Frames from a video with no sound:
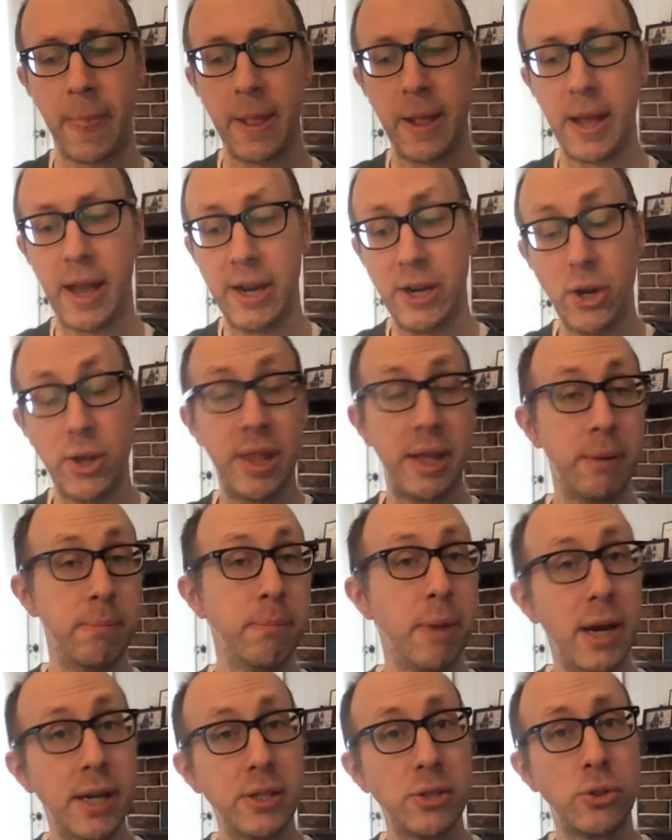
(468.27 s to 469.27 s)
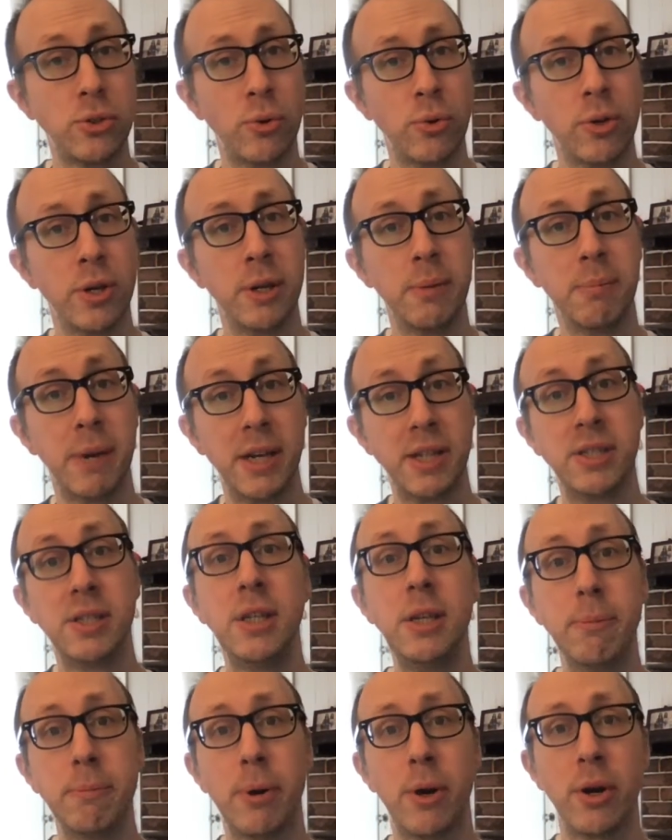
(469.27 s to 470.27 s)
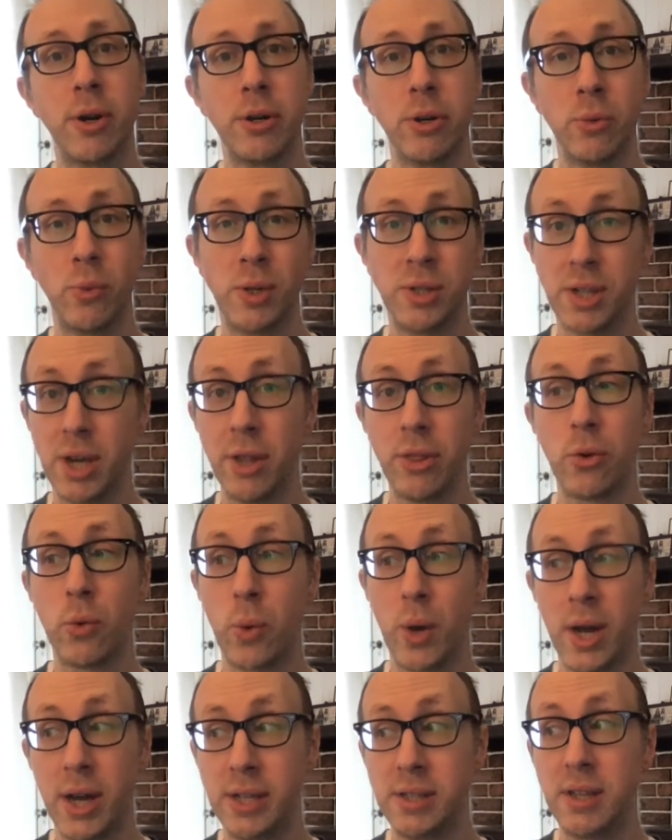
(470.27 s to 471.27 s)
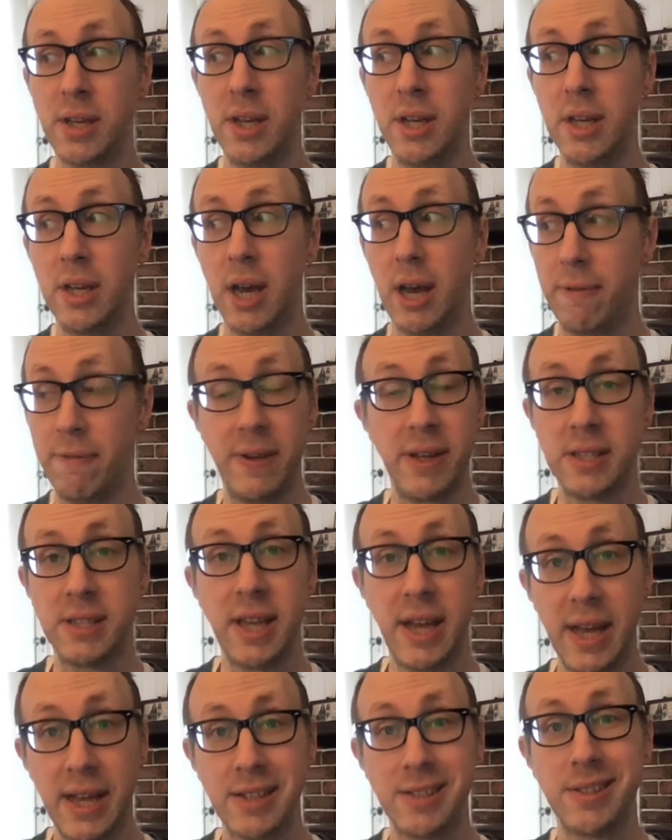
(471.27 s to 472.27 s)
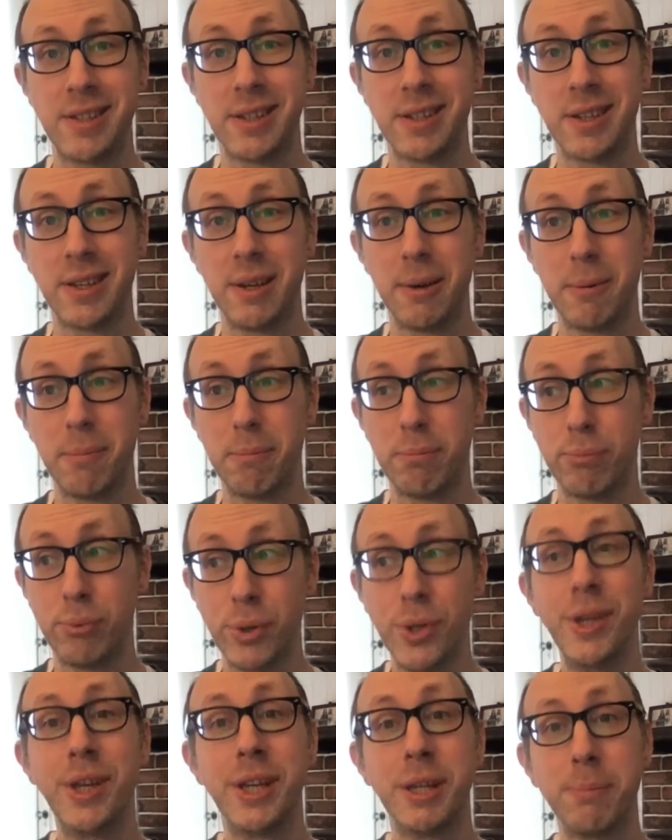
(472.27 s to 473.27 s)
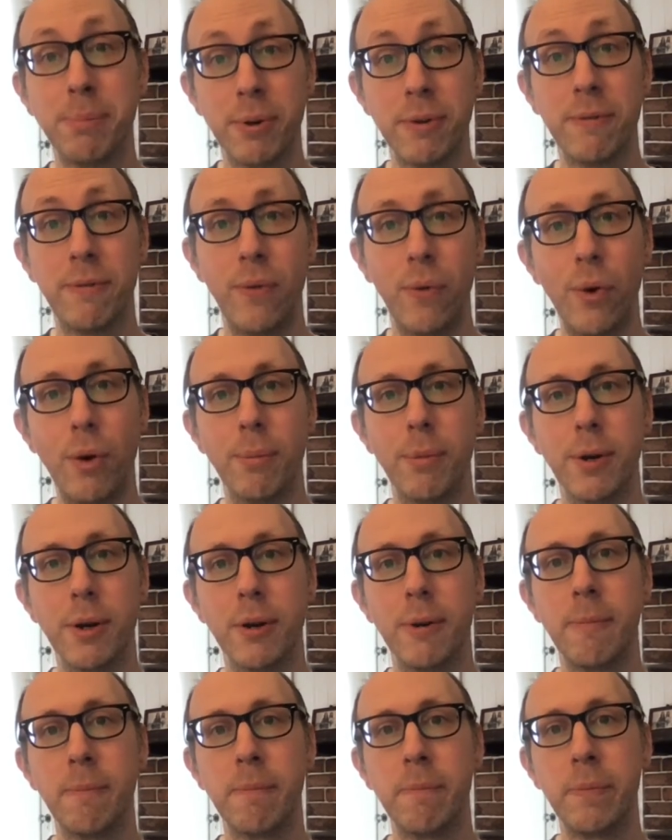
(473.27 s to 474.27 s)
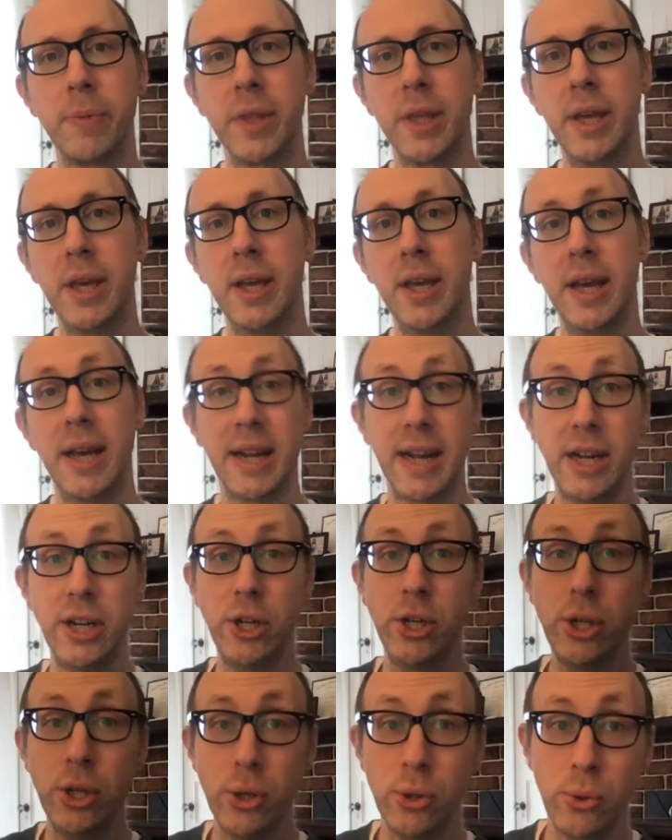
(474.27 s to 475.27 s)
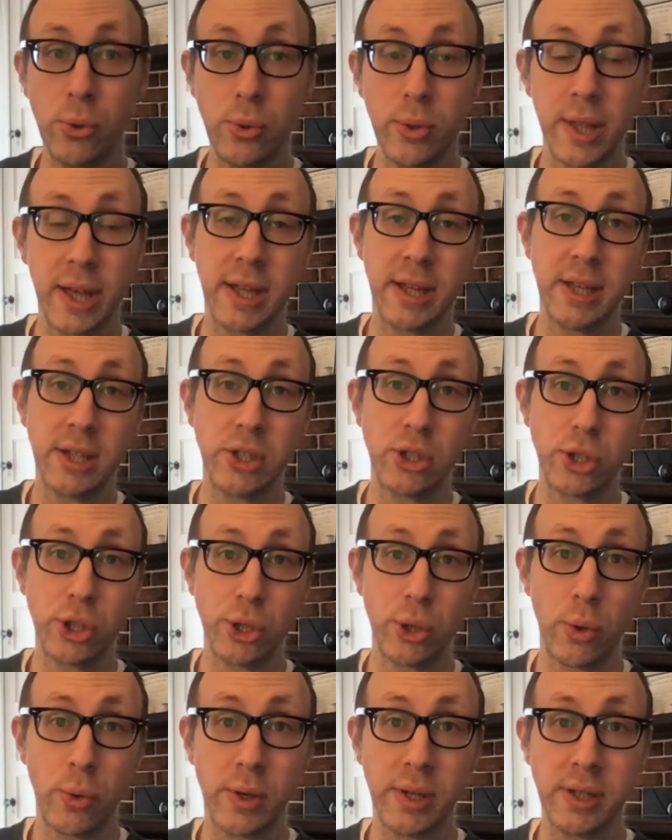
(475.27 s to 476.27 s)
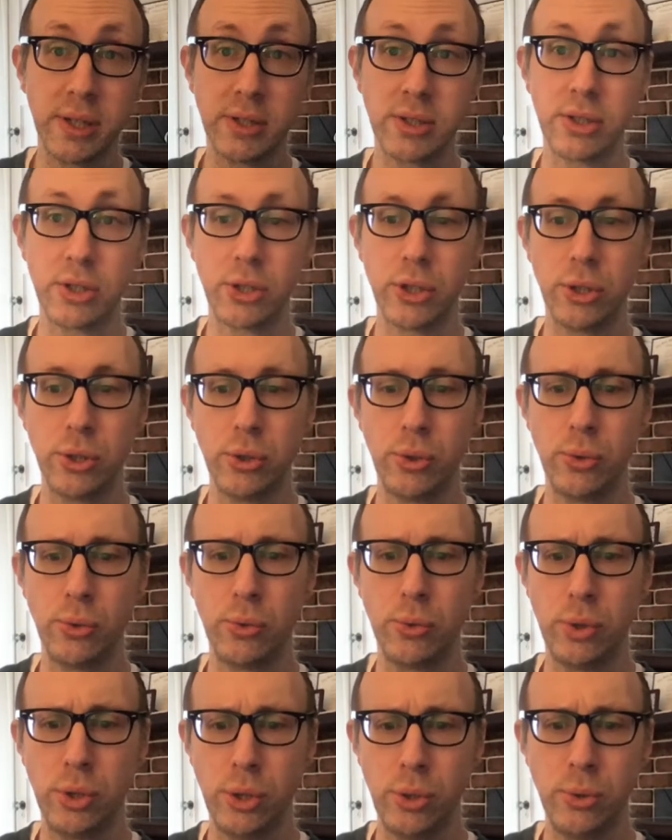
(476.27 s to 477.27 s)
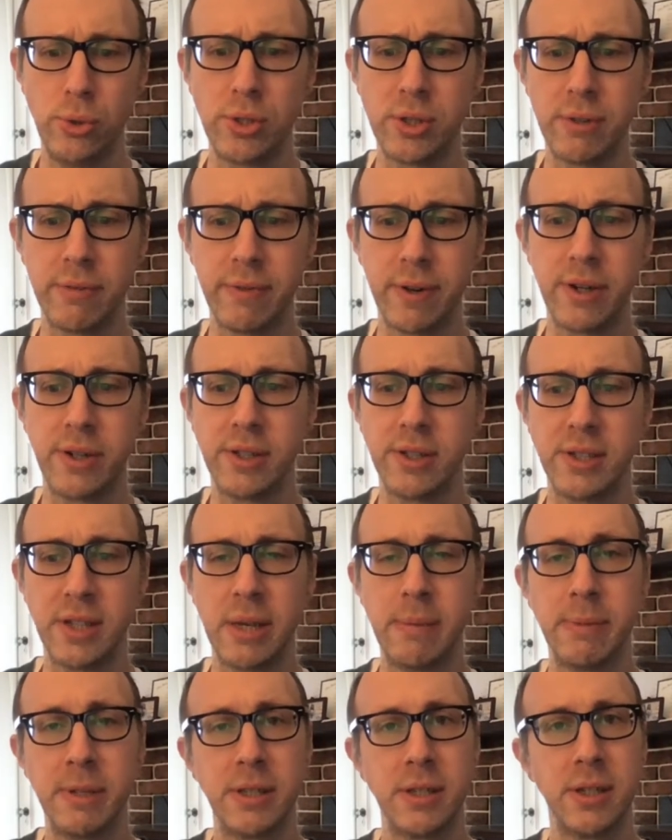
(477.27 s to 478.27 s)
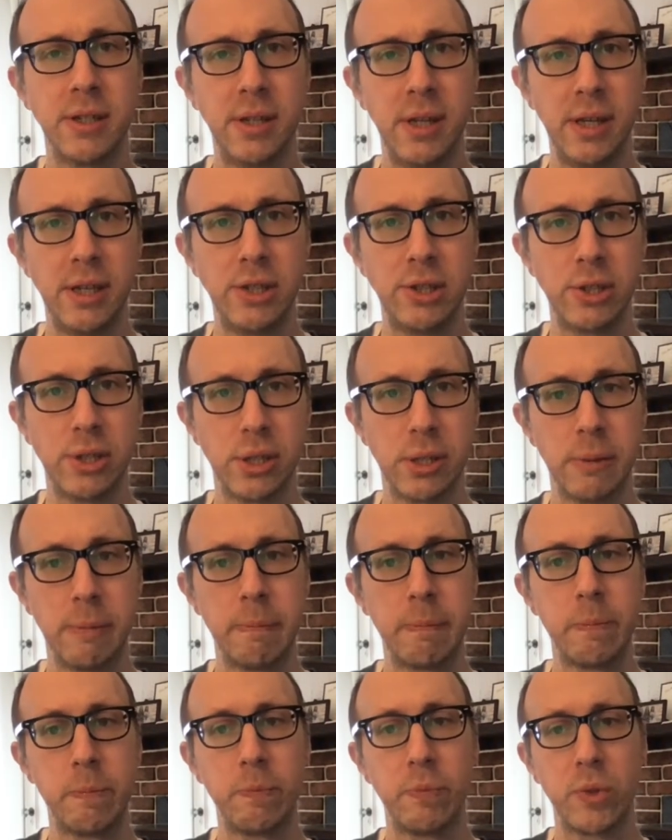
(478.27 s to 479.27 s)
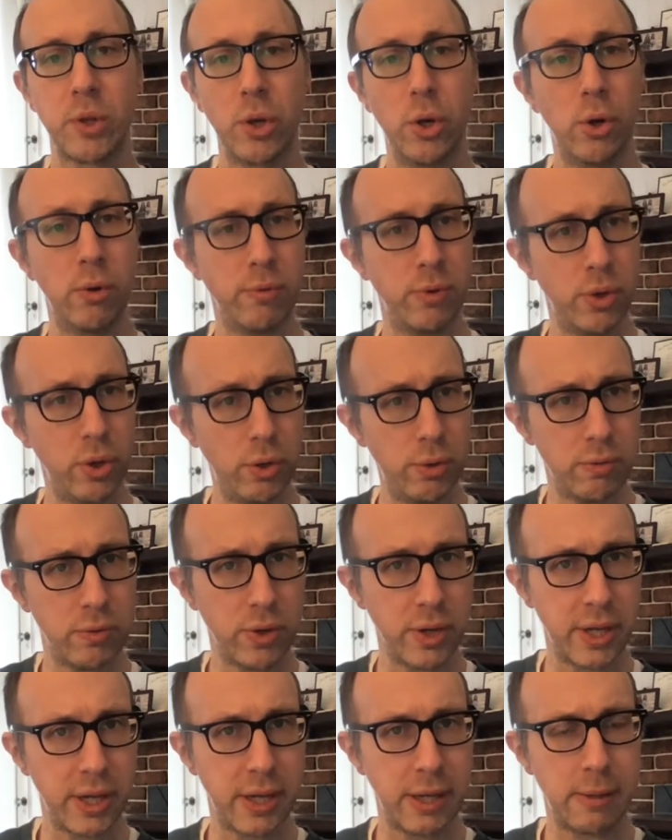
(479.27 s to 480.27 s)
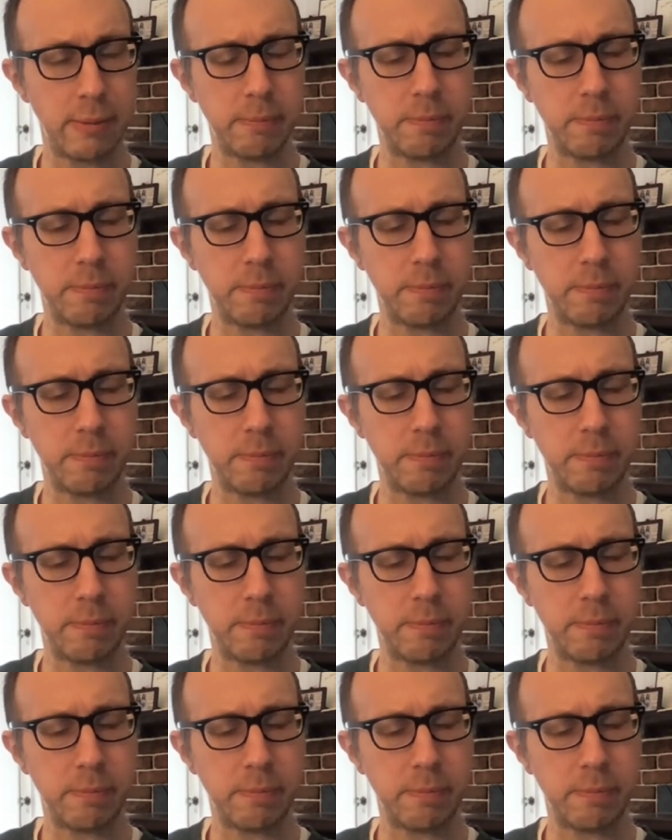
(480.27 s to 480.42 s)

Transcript: I know that in my story, my scene partner was otherwise a fantastic, brilliant performer. And I knew that his choice to use the very same intonation over and over again